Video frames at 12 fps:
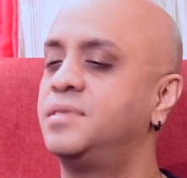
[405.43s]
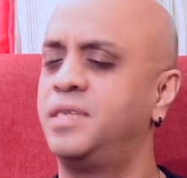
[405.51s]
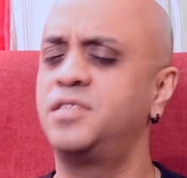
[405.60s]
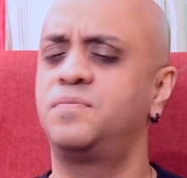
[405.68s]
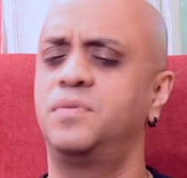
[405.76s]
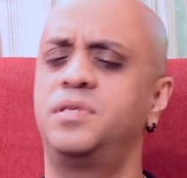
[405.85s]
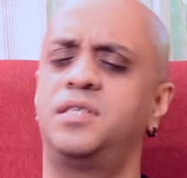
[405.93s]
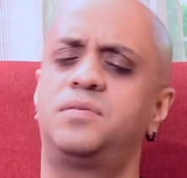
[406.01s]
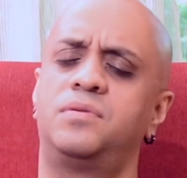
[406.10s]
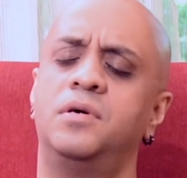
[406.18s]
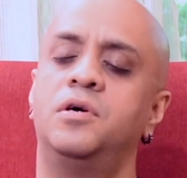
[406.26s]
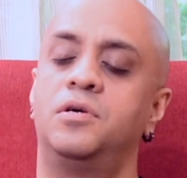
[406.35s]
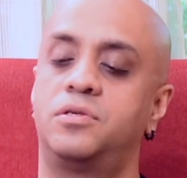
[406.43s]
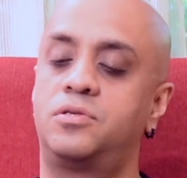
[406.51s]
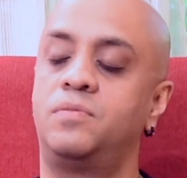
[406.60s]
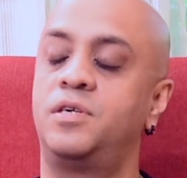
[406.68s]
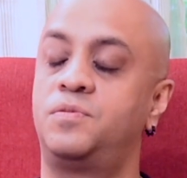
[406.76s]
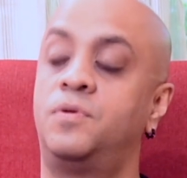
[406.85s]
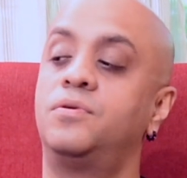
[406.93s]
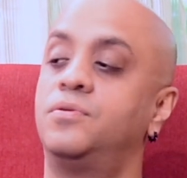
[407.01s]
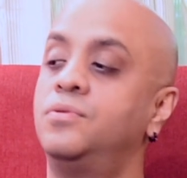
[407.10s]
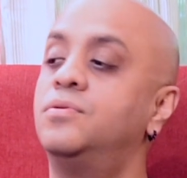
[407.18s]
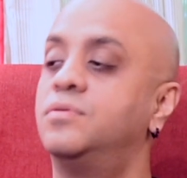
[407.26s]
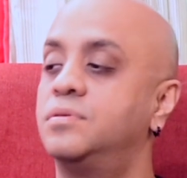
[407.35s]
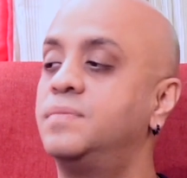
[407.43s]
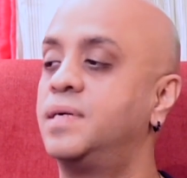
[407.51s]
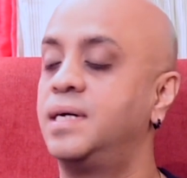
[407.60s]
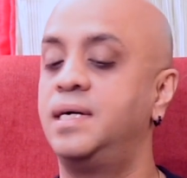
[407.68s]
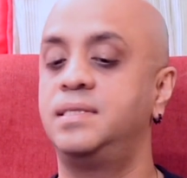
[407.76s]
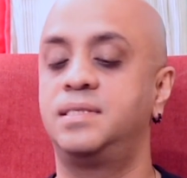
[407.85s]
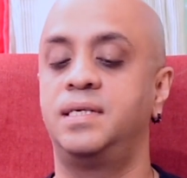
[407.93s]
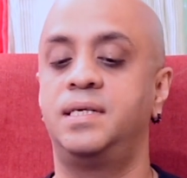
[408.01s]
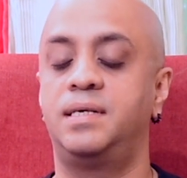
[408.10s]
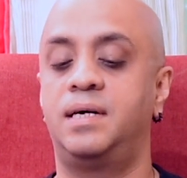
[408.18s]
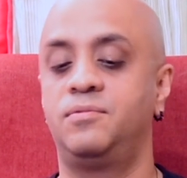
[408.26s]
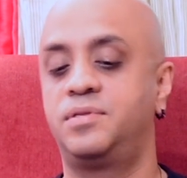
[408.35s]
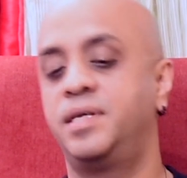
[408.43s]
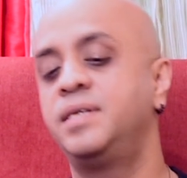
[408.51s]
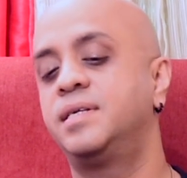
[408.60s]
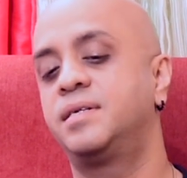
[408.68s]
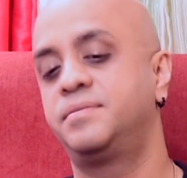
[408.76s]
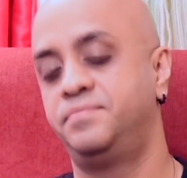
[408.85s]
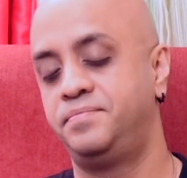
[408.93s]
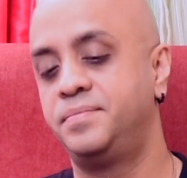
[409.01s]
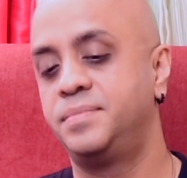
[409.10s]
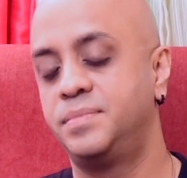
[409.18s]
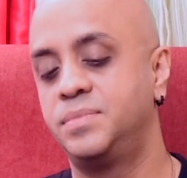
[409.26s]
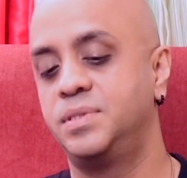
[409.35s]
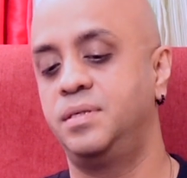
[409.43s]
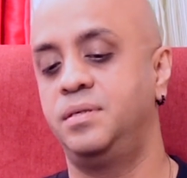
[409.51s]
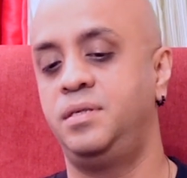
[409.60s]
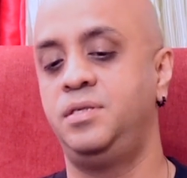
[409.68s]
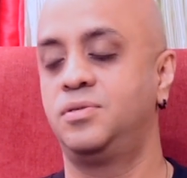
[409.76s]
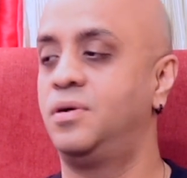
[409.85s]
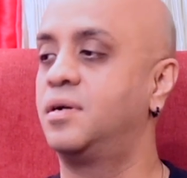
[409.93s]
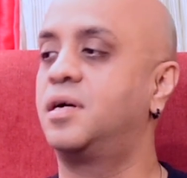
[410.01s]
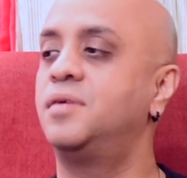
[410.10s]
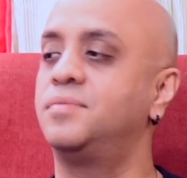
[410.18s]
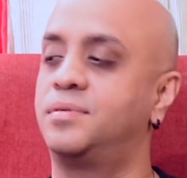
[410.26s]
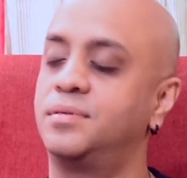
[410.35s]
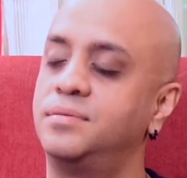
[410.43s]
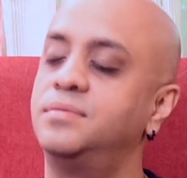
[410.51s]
There's so much more to do, but I would think that these all count.